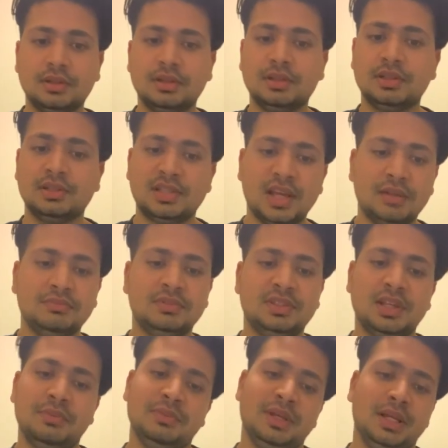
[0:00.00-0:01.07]

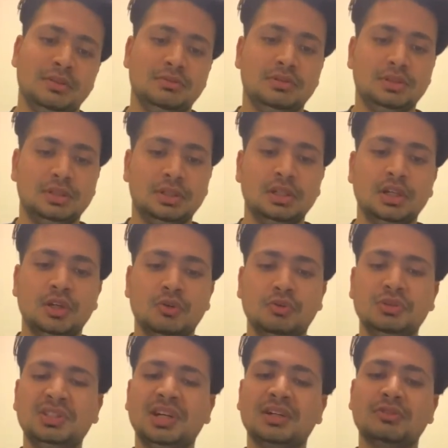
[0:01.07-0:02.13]
semi-annually, which
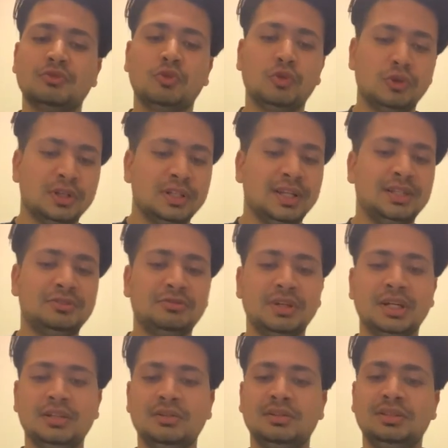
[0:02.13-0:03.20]
are quoted and
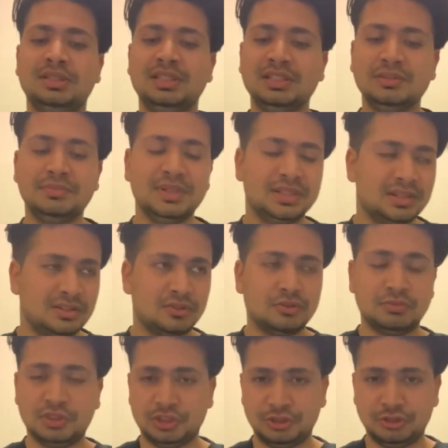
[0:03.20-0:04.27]
traded on yield basis to
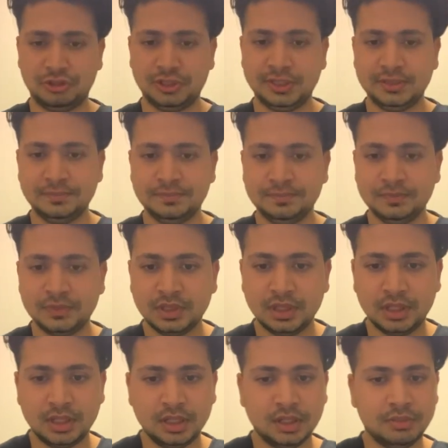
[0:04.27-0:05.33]
maturity
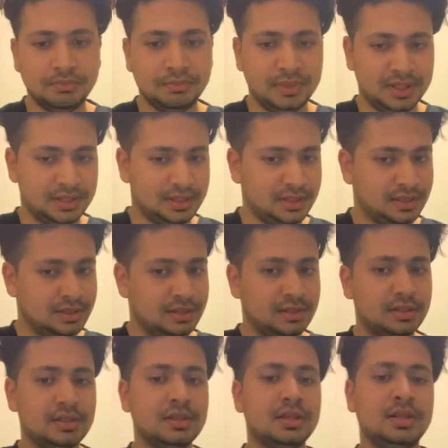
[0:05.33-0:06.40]
basis
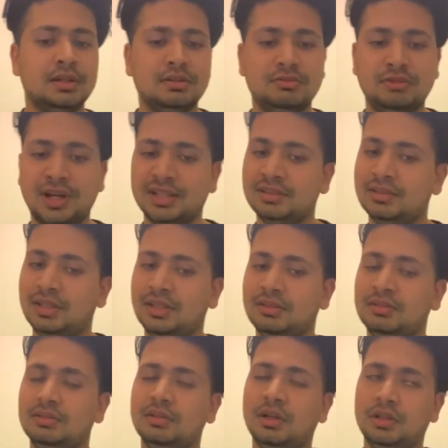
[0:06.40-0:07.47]
rather than
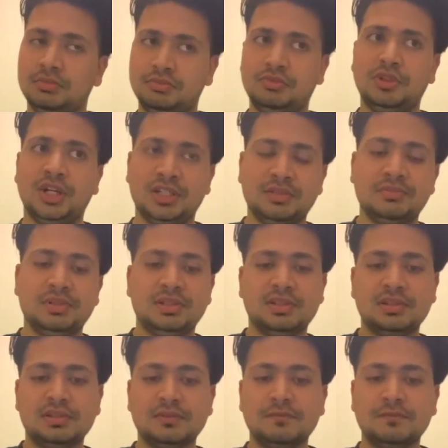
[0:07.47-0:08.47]
on price basis.